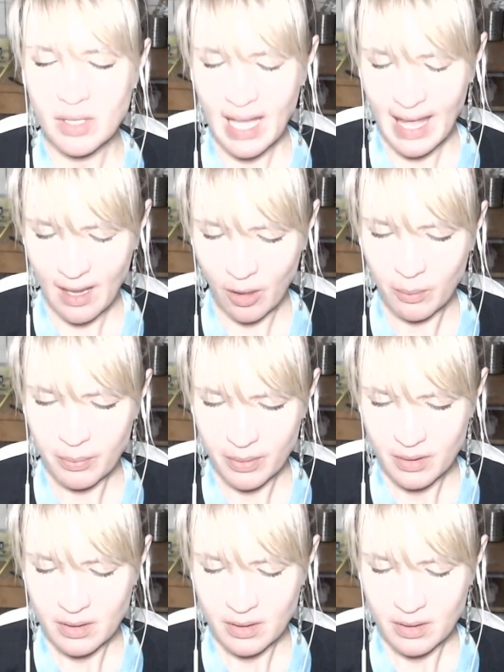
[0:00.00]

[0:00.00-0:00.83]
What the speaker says: get help